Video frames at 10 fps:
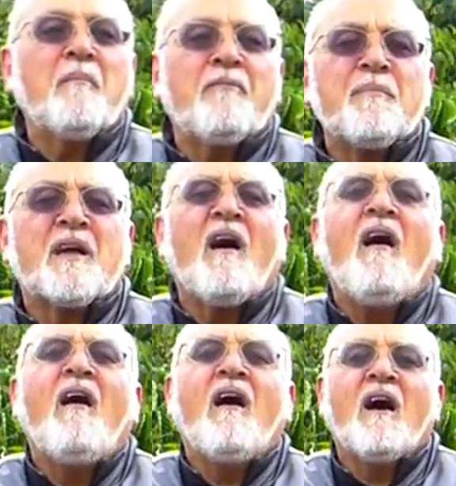from the
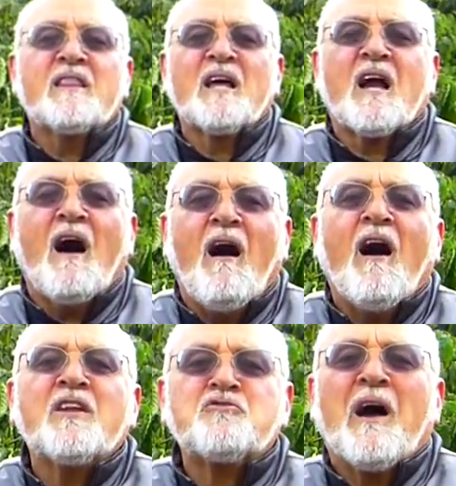Kaha,
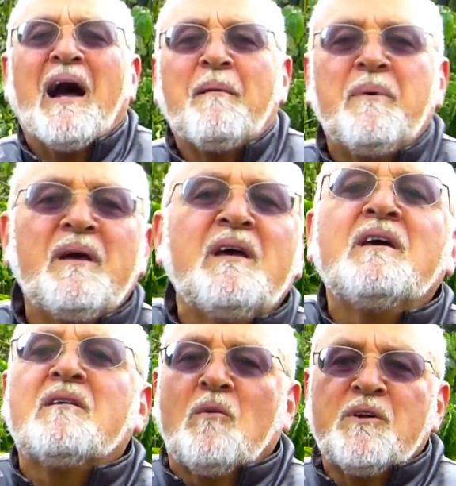tribe,
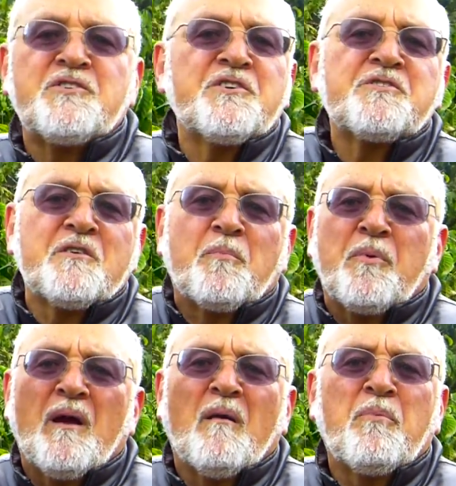which is the
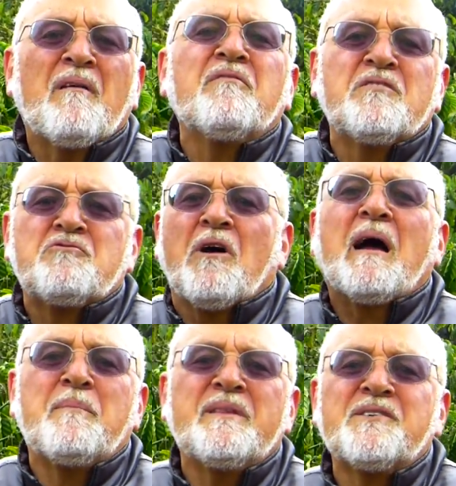prevalent
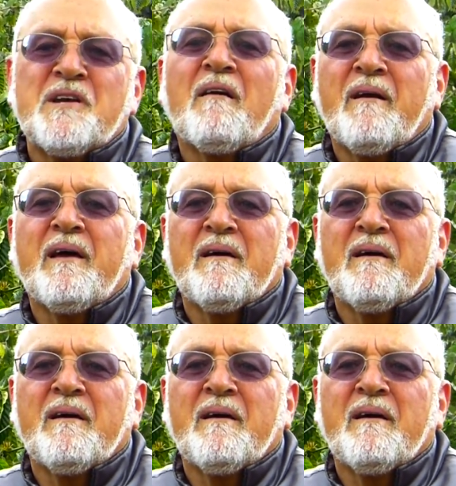tribe in this area.